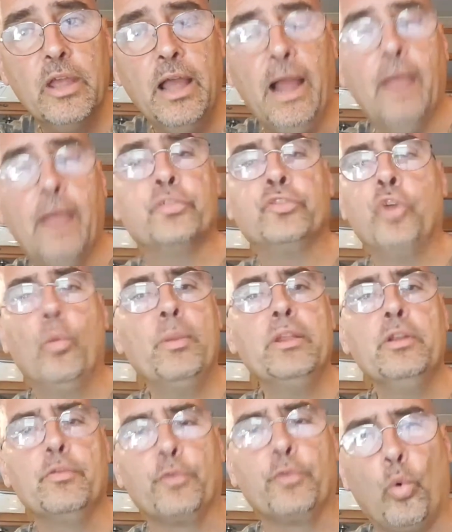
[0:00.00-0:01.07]
I have so many
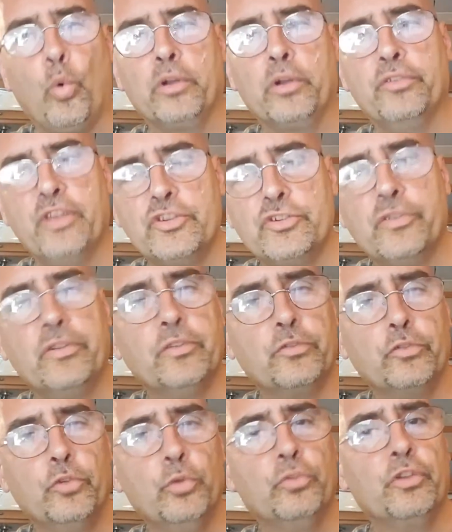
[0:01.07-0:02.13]
different organizations,
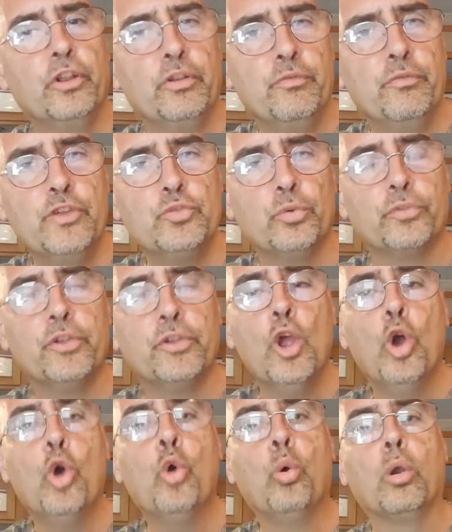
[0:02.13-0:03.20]
institutes, and individuals
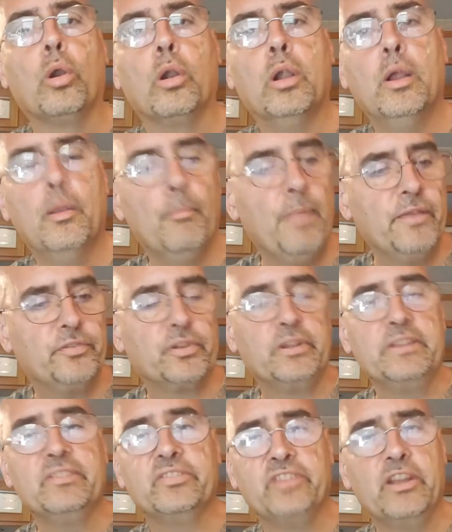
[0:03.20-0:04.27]
who were
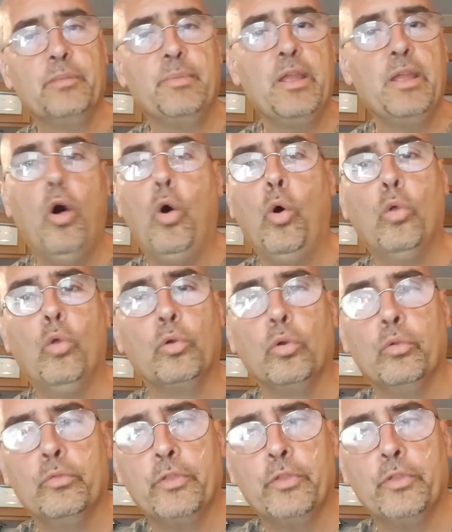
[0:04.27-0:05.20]
basically sending me all the,